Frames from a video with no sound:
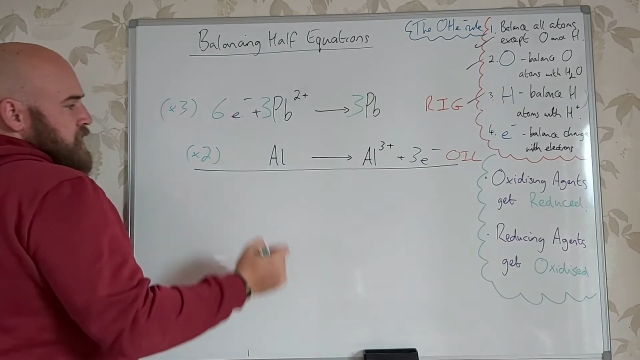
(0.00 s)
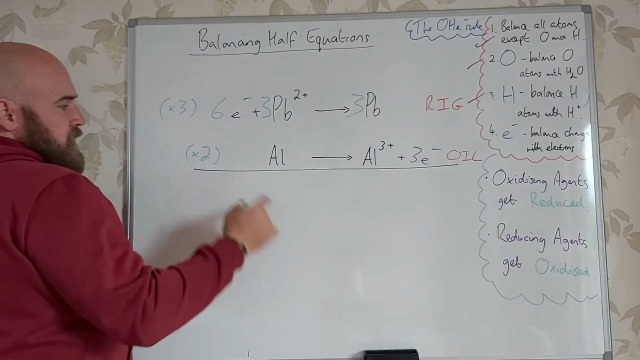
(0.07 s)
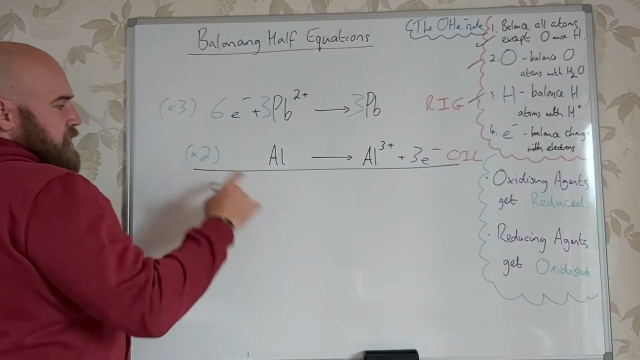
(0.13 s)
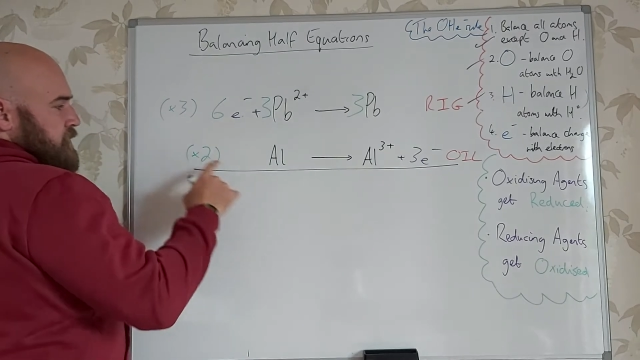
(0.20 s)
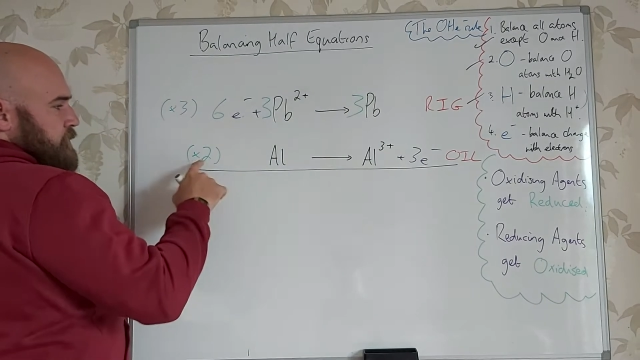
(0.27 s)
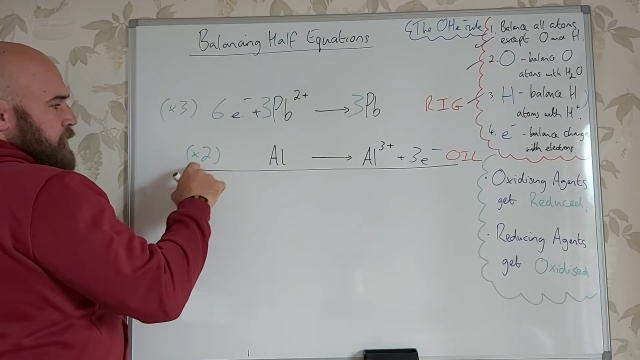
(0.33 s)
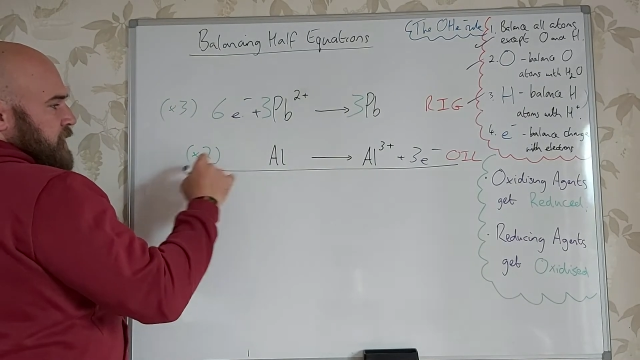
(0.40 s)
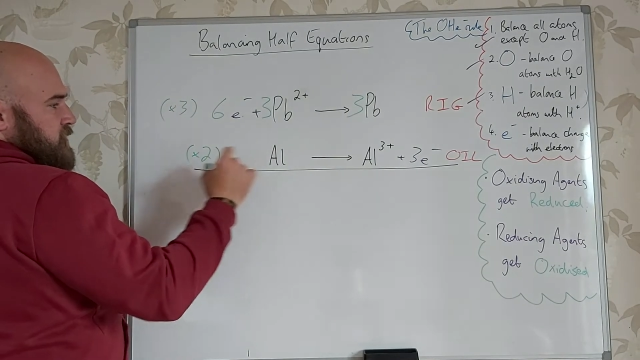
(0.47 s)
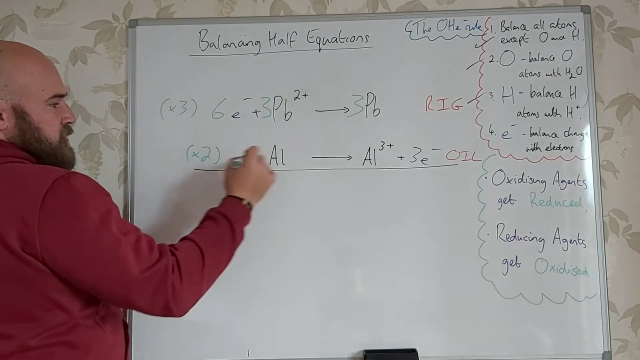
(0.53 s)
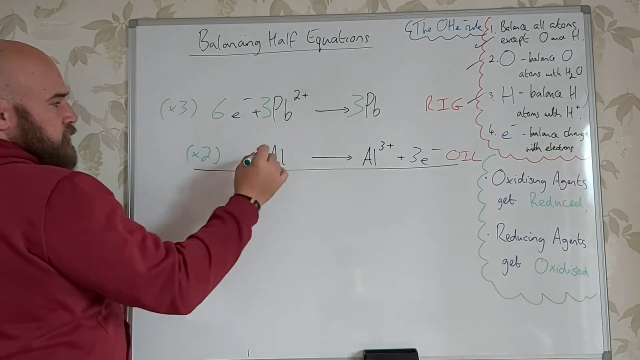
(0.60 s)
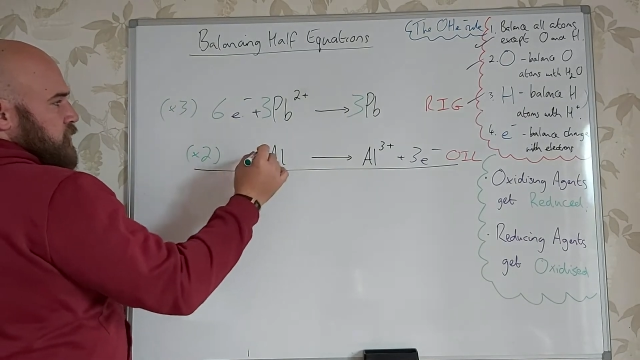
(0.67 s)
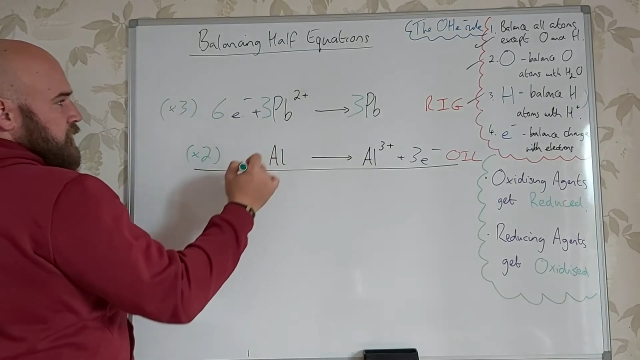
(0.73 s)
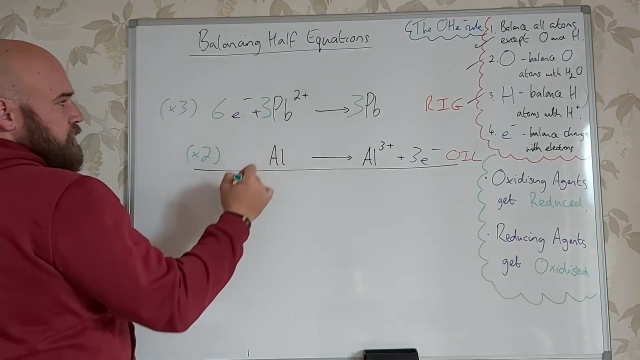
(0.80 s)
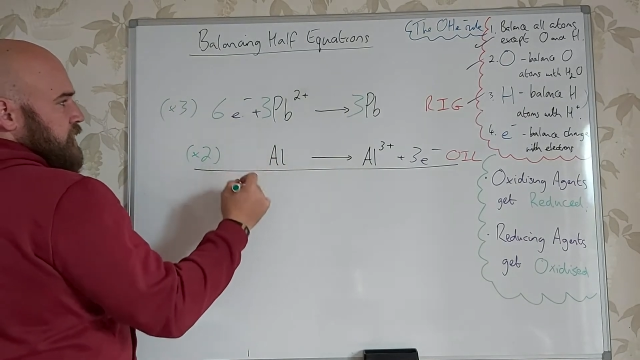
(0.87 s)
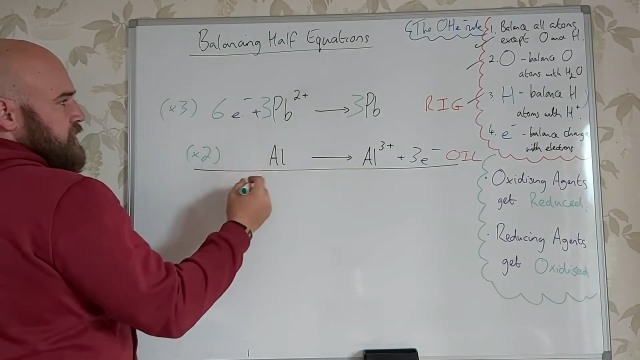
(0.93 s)
And the bottom
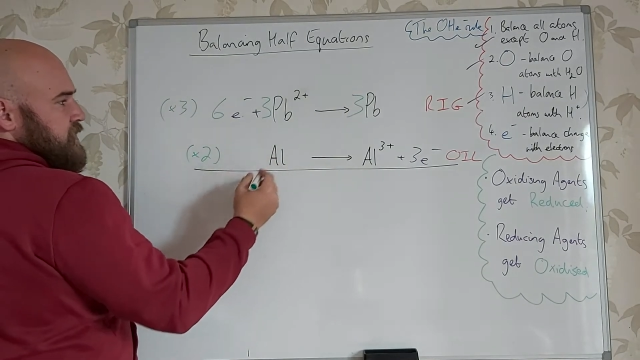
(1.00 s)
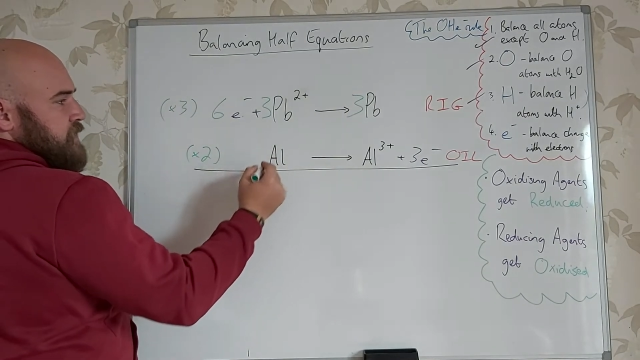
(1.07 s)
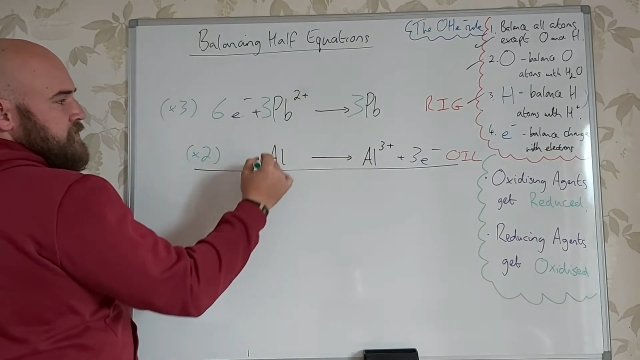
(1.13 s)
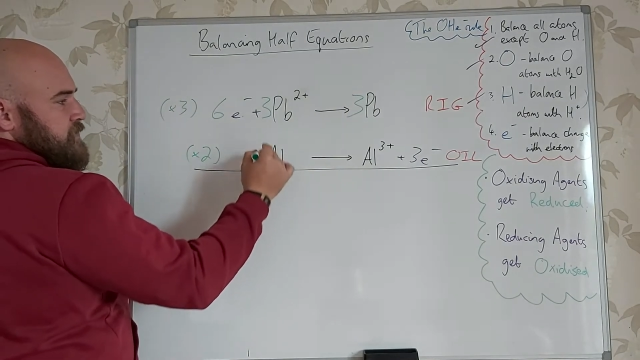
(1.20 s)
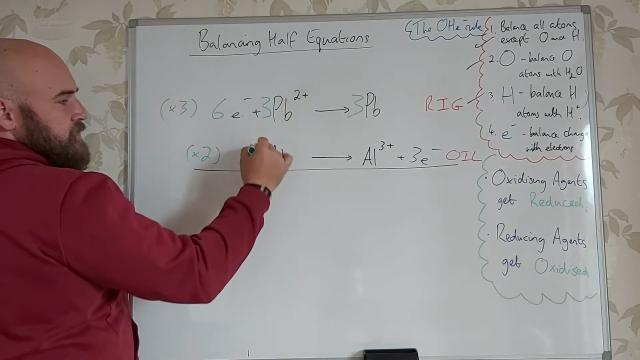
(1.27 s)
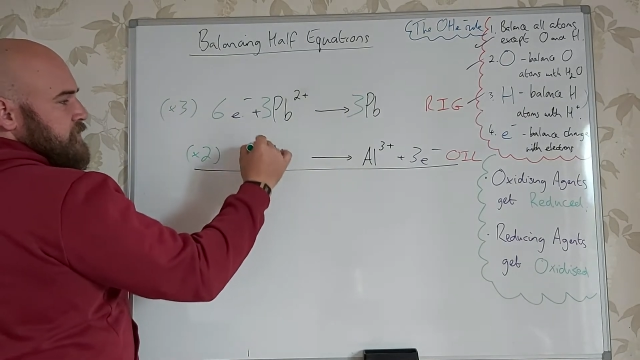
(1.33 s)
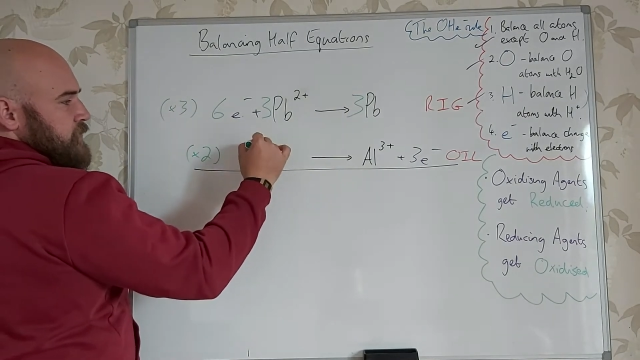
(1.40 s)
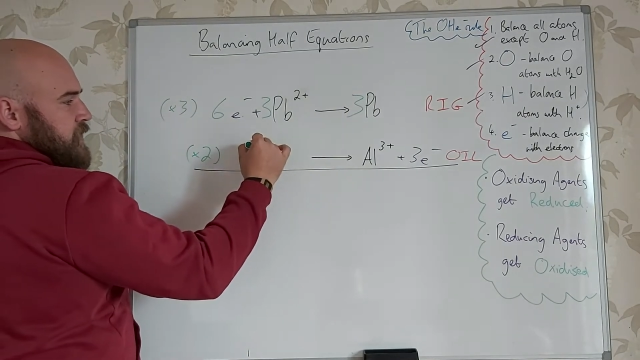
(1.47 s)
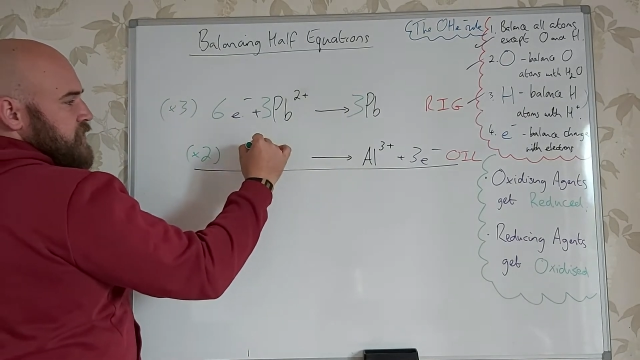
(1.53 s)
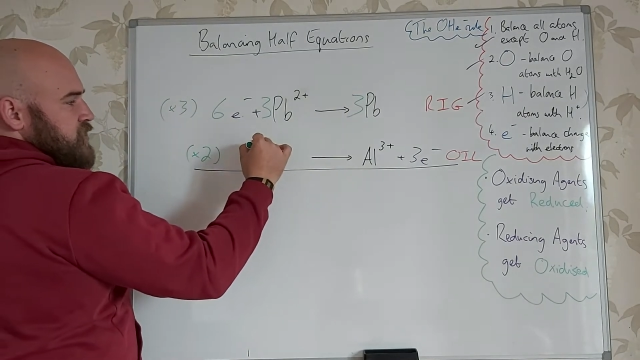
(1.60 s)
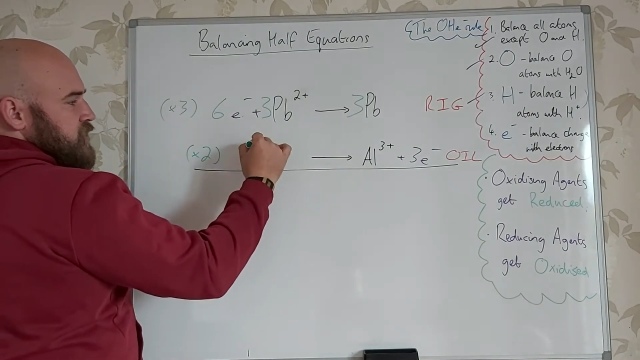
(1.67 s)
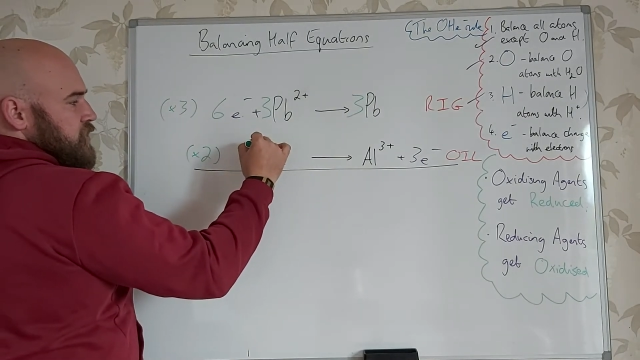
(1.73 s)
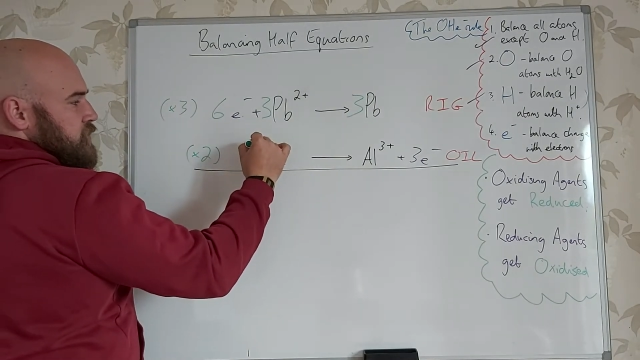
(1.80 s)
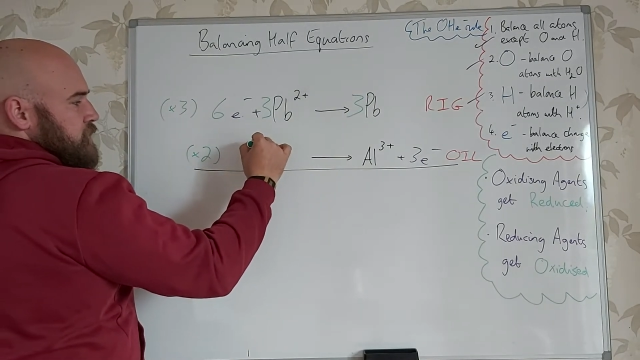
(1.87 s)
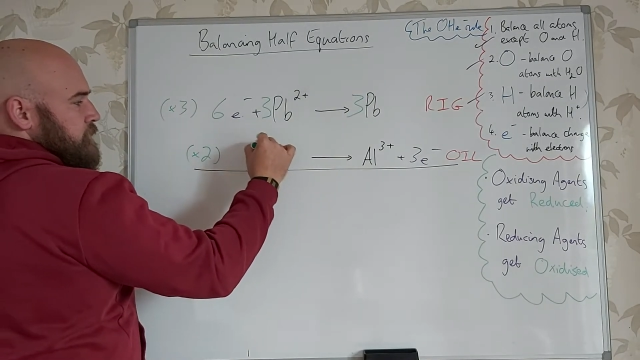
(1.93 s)
one, I'm going to times everything by
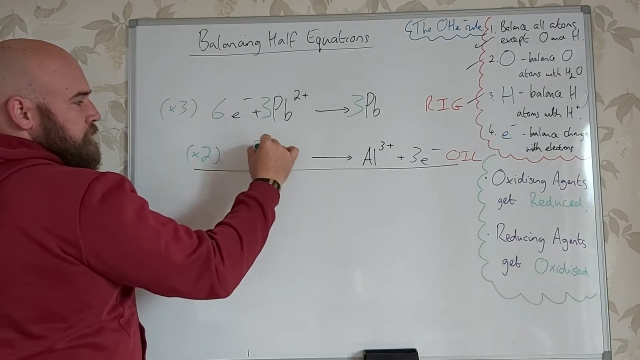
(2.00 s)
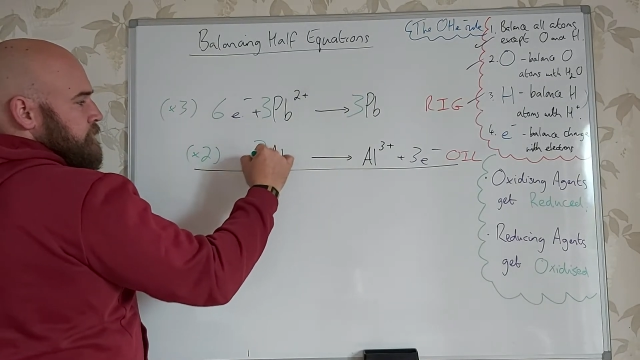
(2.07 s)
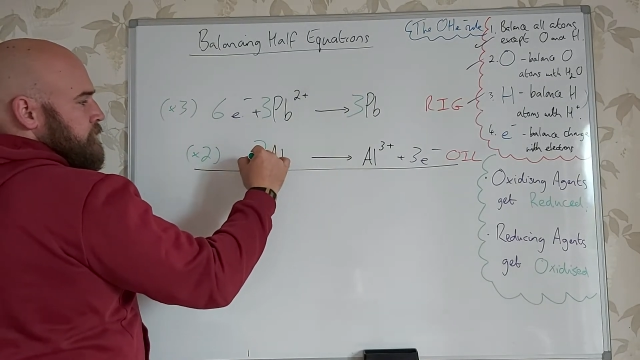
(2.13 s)
2.